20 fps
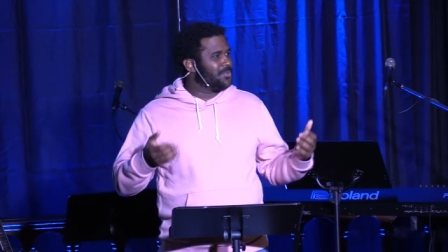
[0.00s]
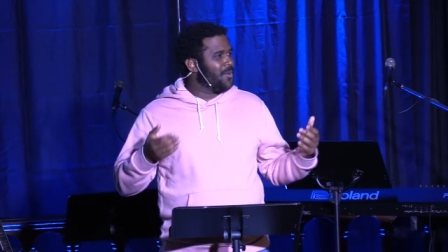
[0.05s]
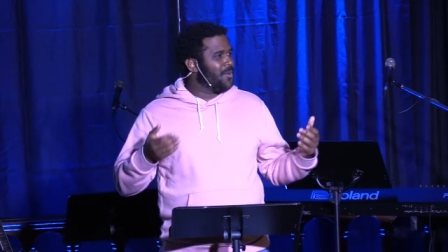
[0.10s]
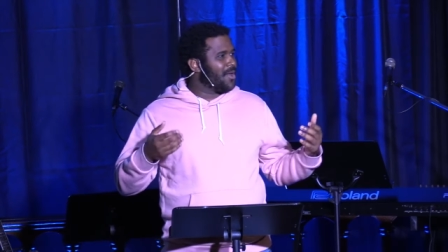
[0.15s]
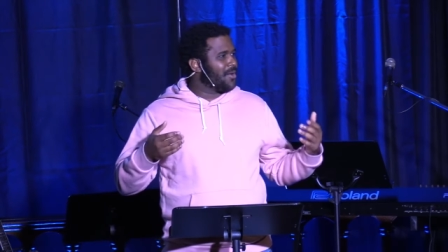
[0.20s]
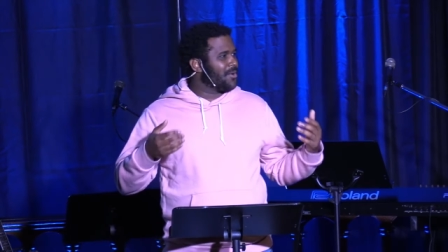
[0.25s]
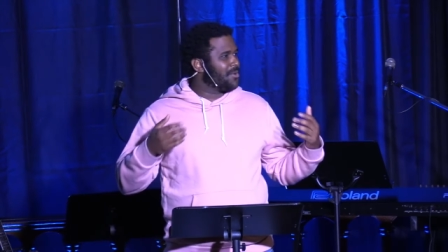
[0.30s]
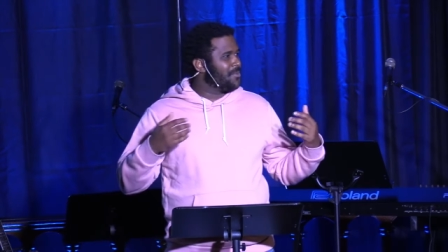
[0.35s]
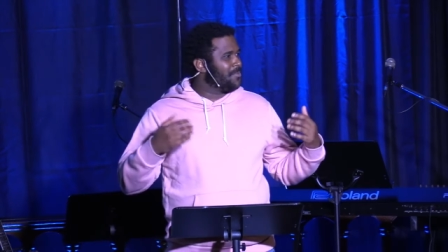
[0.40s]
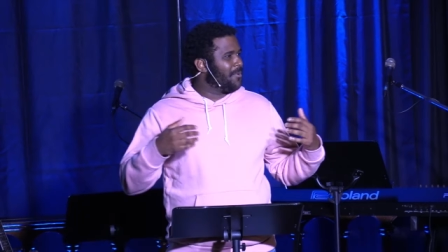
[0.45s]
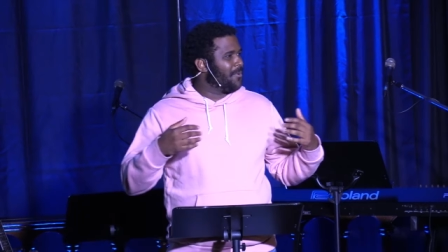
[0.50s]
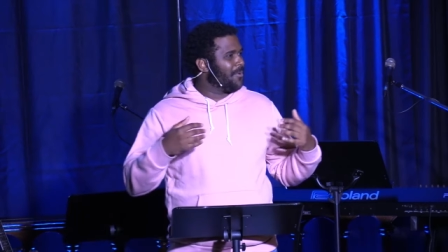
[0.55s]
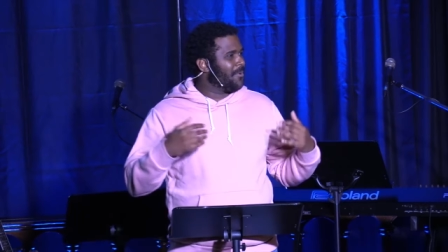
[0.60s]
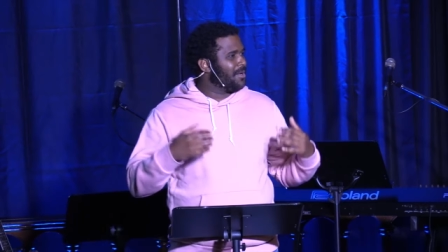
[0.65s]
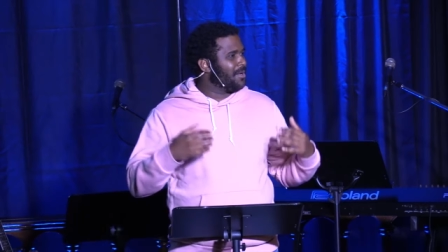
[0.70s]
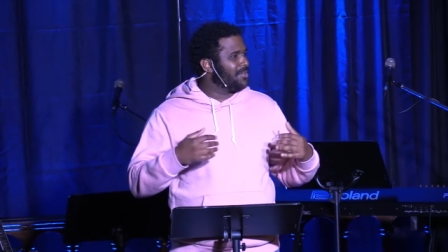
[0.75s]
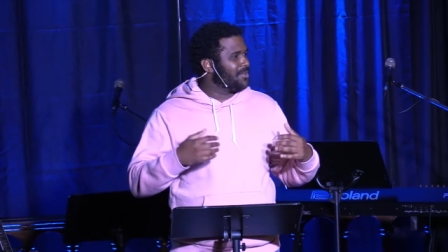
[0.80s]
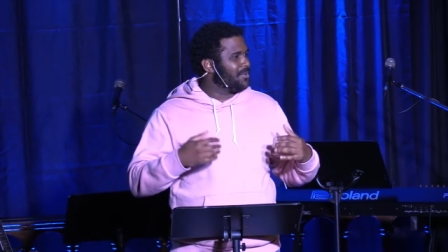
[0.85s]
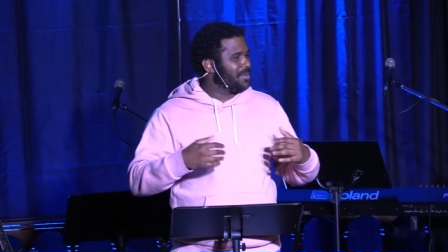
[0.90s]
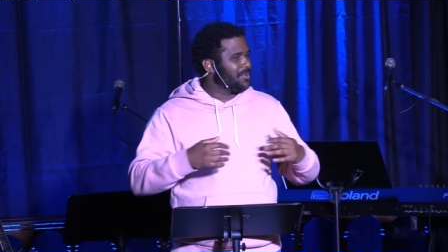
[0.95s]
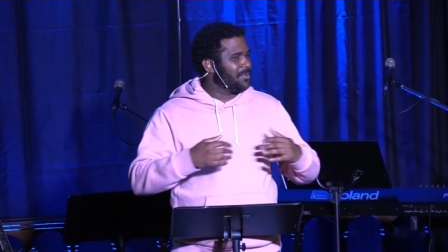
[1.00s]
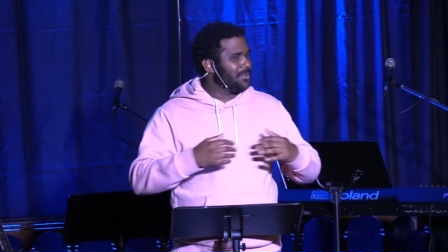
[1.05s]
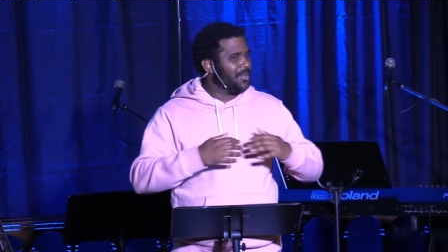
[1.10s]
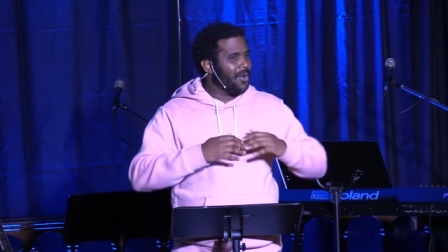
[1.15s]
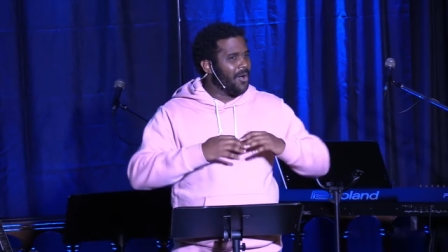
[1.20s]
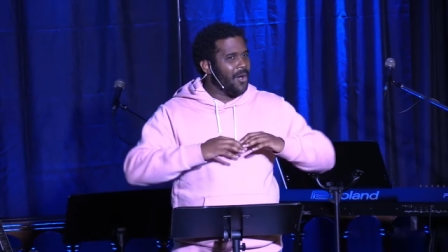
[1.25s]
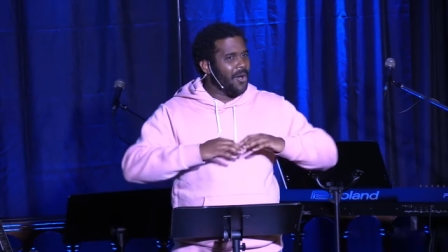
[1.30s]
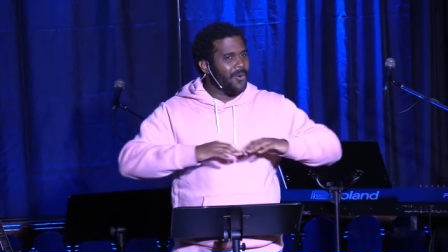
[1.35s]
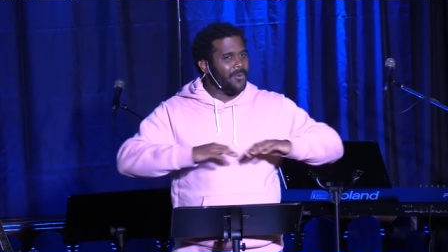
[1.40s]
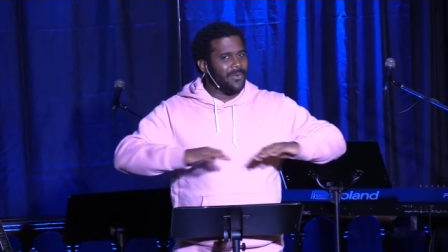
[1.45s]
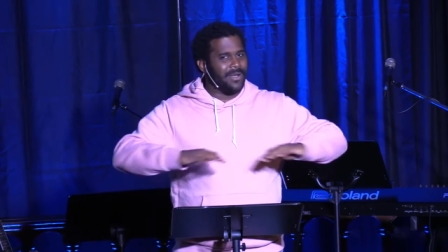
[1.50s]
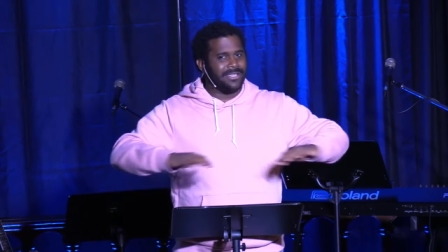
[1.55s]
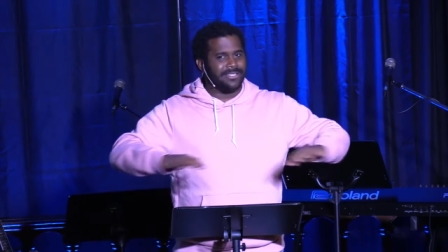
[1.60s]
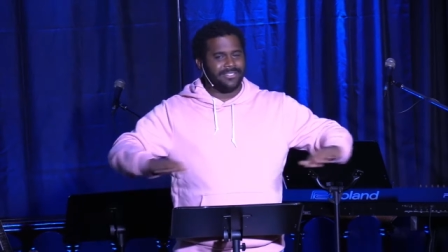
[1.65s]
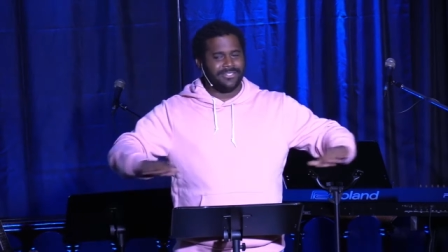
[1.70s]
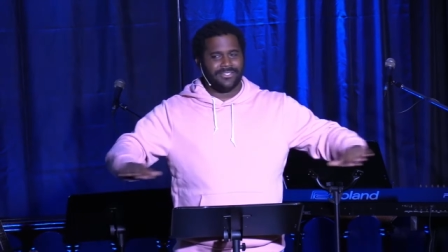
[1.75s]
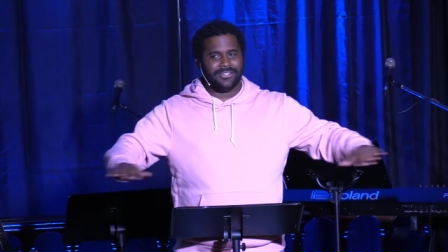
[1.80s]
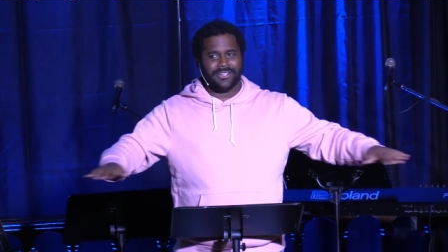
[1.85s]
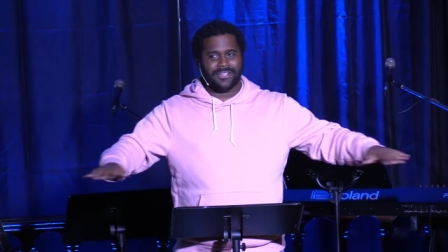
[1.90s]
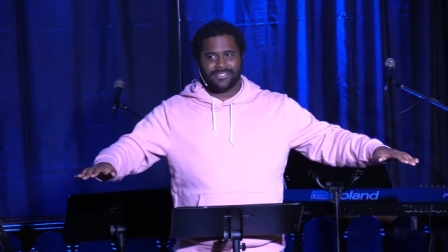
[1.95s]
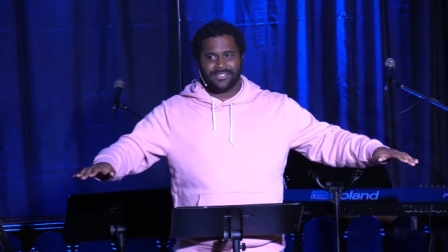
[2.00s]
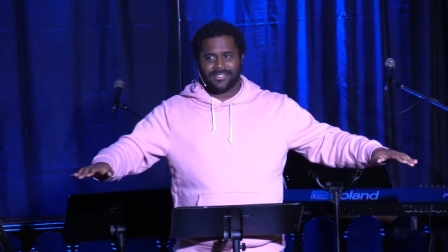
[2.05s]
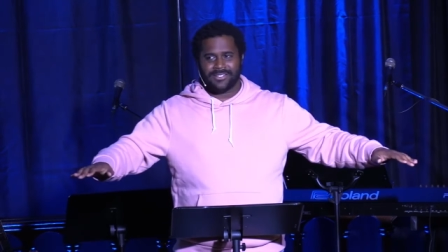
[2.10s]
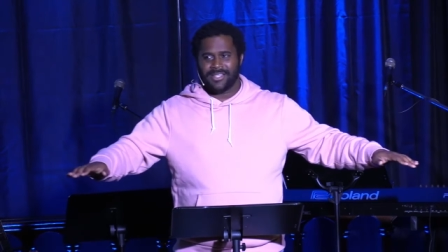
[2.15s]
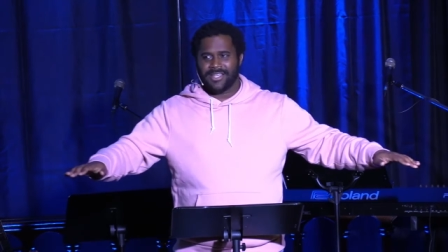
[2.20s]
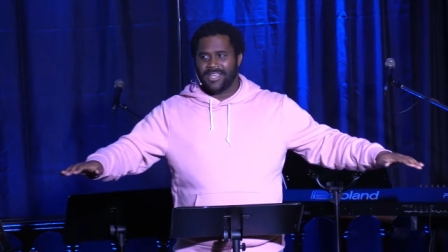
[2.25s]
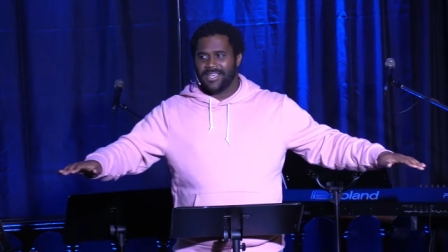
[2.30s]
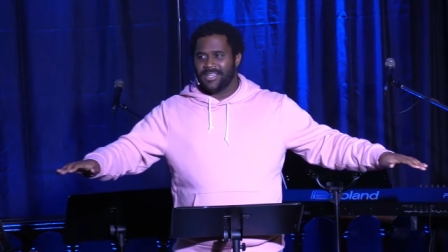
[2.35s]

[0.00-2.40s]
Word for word: water you pour into it, it will always just